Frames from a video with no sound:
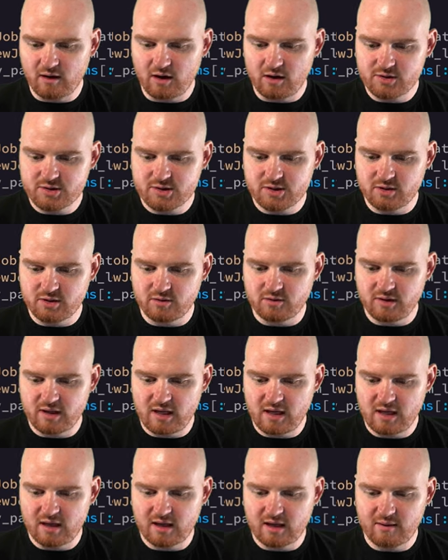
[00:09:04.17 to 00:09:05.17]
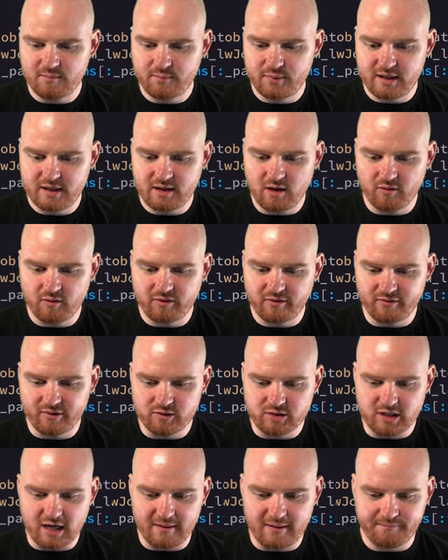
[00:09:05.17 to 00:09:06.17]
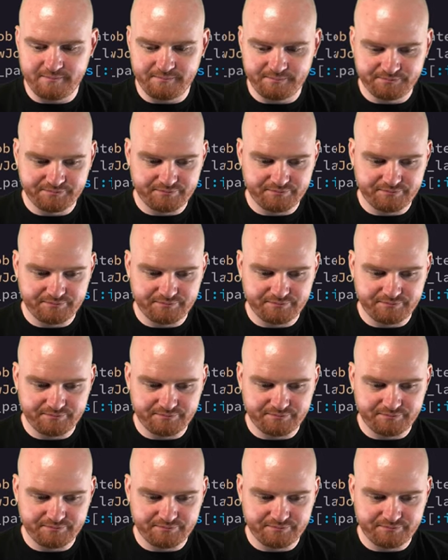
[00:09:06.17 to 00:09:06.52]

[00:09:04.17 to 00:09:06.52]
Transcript: also the company overview job.